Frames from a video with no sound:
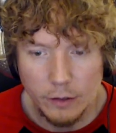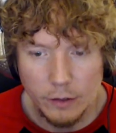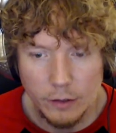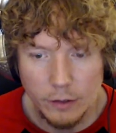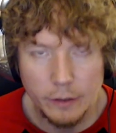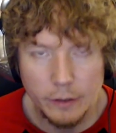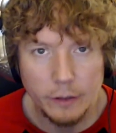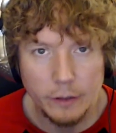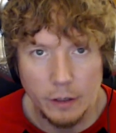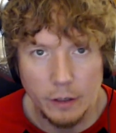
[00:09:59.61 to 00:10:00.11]

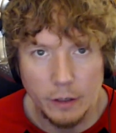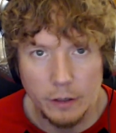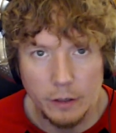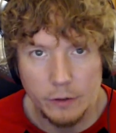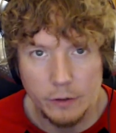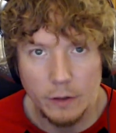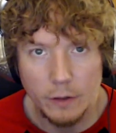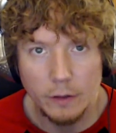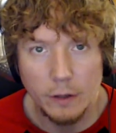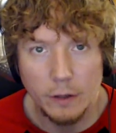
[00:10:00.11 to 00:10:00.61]
darker
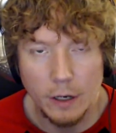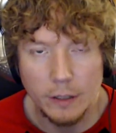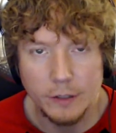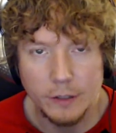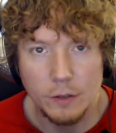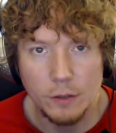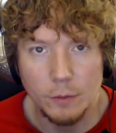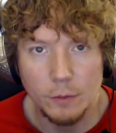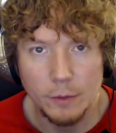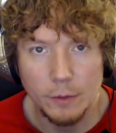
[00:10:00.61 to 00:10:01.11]

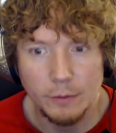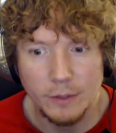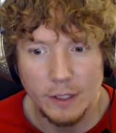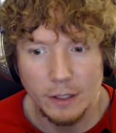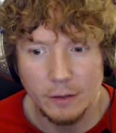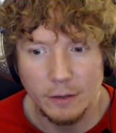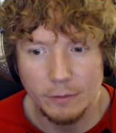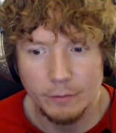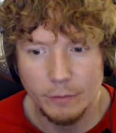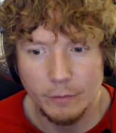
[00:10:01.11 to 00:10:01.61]
costume. It was
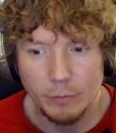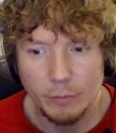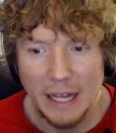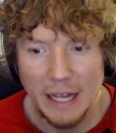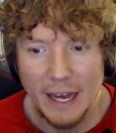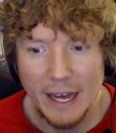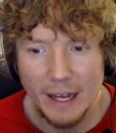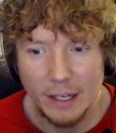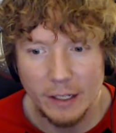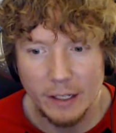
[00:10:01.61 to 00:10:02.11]
like
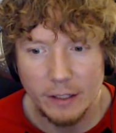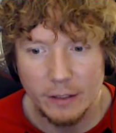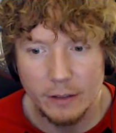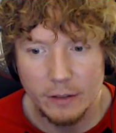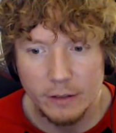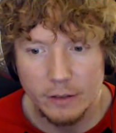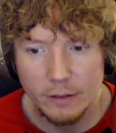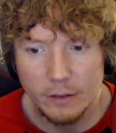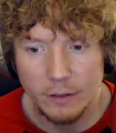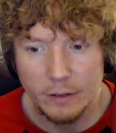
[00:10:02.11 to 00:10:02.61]
black
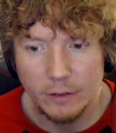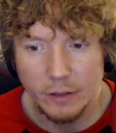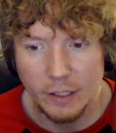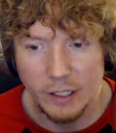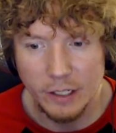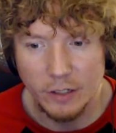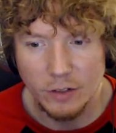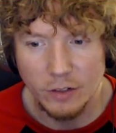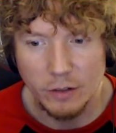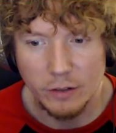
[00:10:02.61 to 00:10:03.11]
or
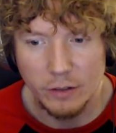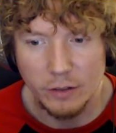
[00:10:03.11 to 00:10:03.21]
like a dark